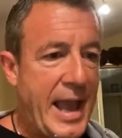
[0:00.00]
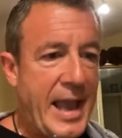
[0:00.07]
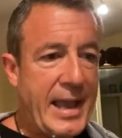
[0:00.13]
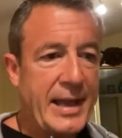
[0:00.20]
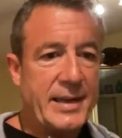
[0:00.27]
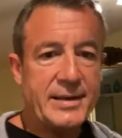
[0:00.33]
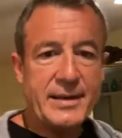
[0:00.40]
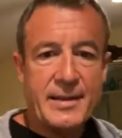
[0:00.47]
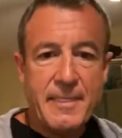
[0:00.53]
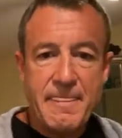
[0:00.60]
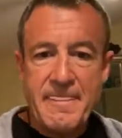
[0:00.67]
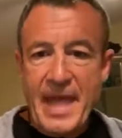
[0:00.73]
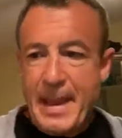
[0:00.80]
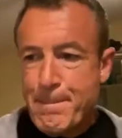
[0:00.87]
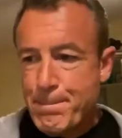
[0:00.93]
And
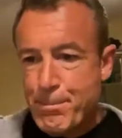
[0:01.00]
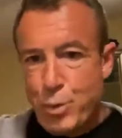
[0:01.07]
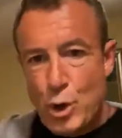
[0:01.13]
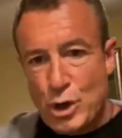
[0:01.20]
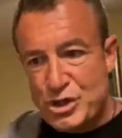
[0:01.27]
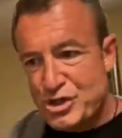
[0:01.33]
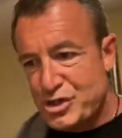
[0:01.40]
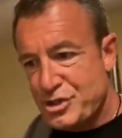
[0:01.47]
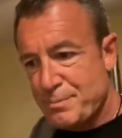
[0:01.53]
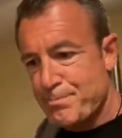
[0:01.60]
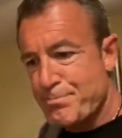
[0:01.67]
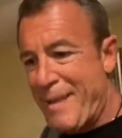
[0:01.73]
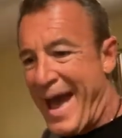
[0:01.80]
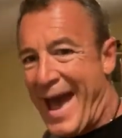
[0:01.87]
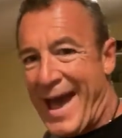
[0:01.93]
they
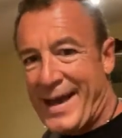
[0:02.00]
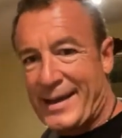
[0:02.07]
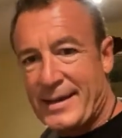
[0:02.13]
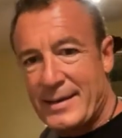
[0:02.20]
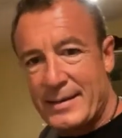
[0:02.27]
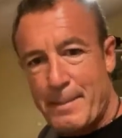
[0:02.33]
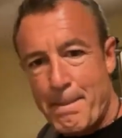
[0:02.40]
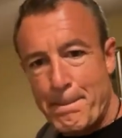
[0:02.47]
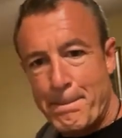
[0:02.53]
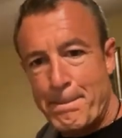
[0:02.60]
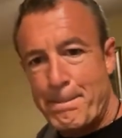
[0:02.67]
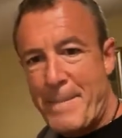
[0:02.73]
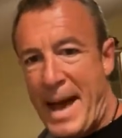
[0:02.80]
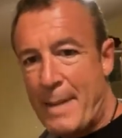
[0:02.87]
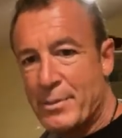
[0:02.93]
pushed back
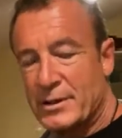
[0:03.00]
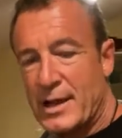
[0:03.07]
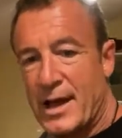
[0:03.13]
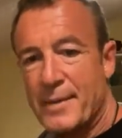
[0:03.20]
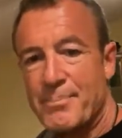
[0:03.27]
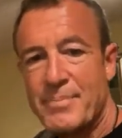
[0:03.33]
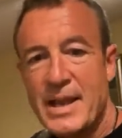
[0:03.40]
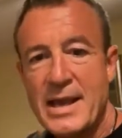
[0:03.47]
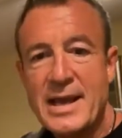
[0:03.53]
Babylon.